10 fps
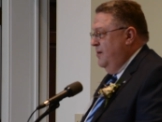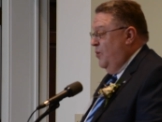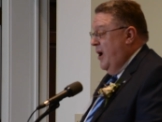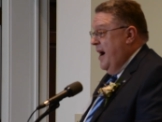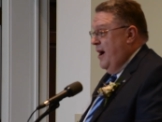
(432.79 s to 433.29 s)

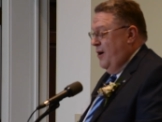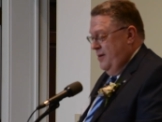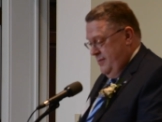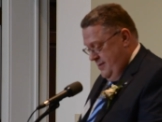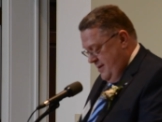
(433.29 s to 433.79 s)

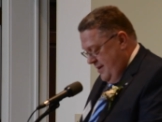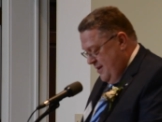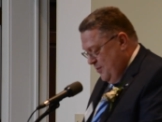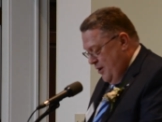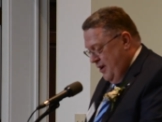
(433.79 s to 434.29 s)
wow,
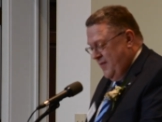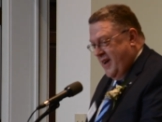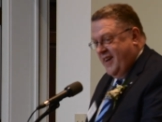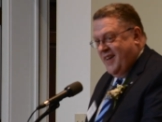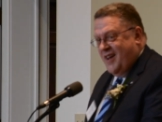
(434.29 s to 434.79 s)
what have
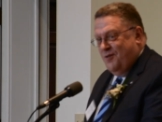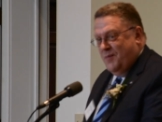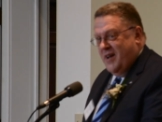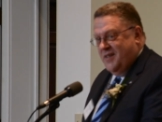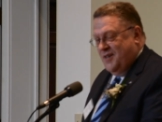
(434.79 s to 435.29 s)
I gotten
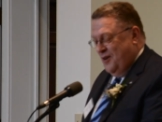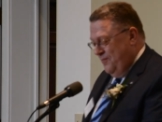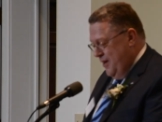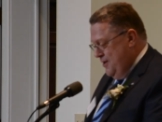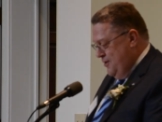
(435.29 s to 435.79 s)

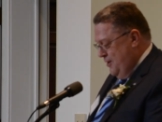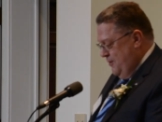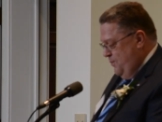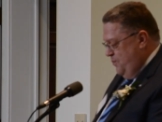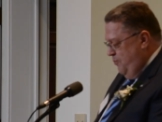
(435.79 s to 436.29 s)
myself into?
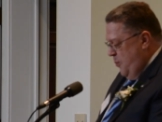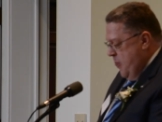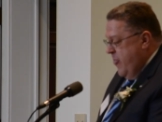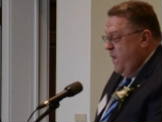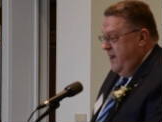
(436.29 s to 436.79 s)

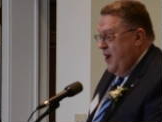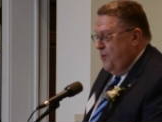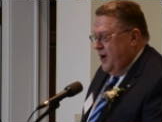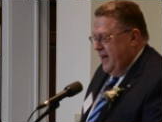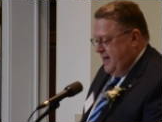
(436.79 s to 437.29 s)
He
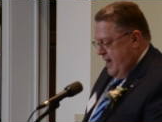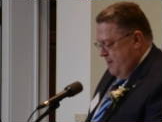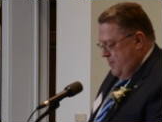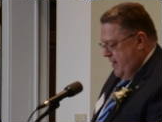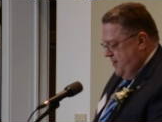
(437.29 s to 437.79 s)
really
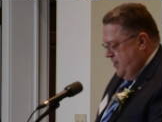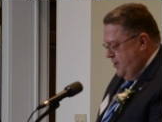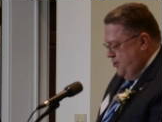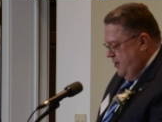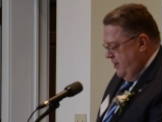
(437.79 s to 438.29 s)
caught my
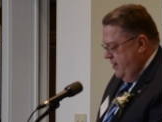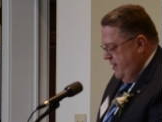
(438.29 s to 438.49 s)
attention.